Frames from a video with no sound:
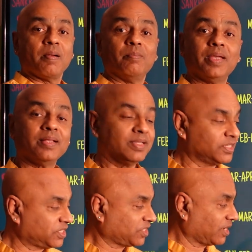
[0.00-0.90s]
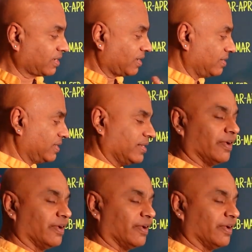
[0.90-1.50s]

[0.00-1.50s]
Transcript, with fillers: May this Sankranti